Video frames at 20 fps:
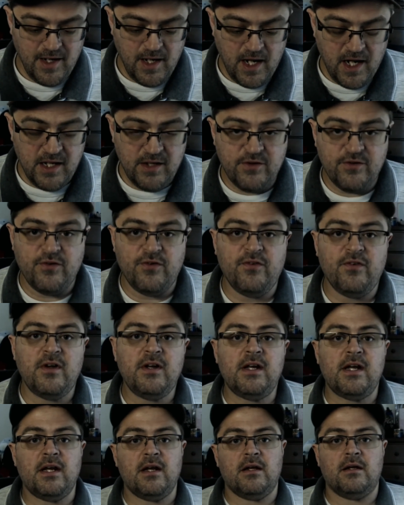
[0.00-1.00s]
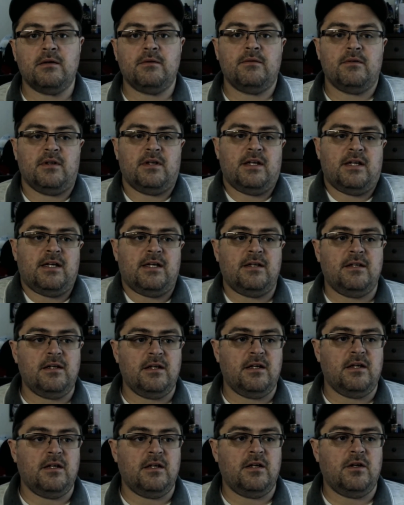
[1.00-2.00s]
It's funny,
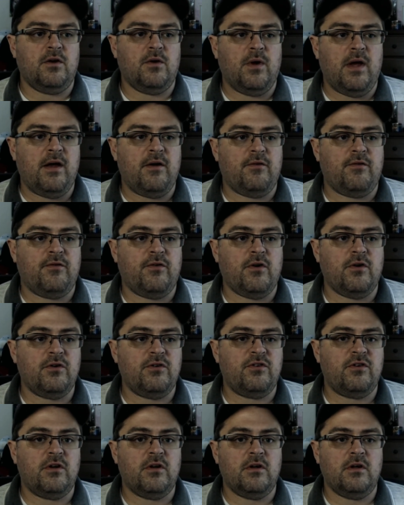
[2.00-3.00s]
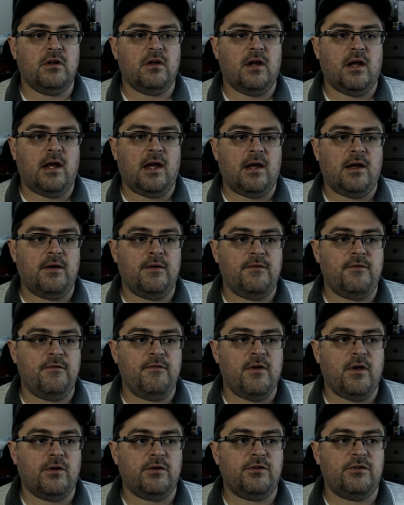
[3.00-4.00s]
you know, at first I
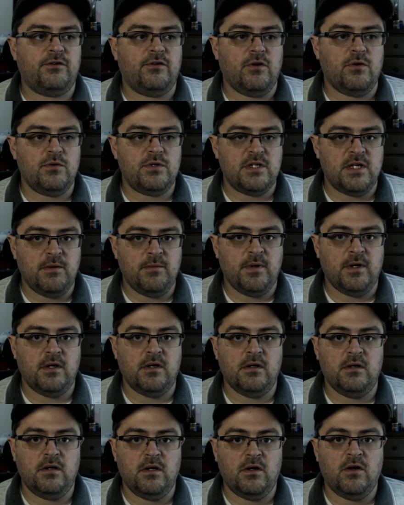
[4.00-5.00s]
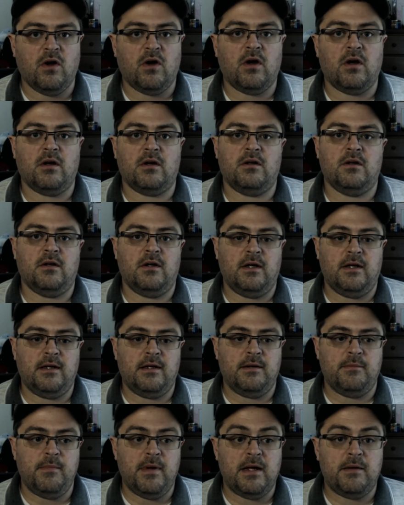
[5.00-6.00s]
felt so timid to talk and
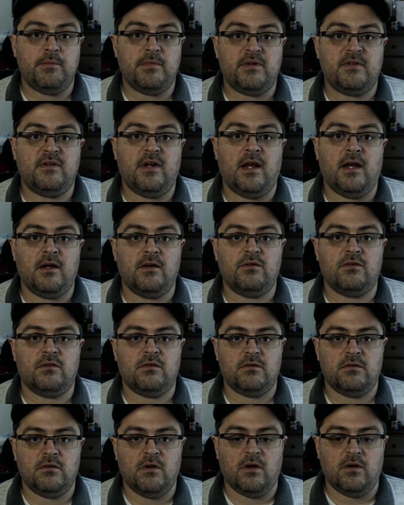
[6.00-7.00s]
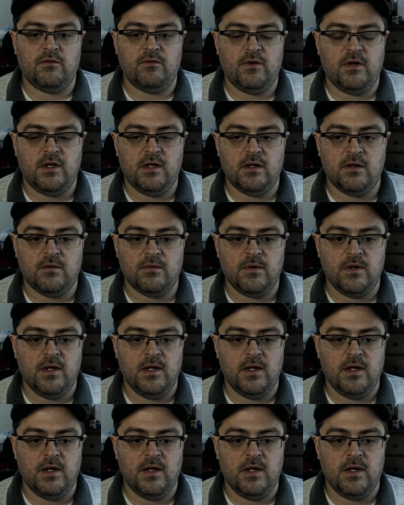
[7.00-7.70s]
to make mistakes on video.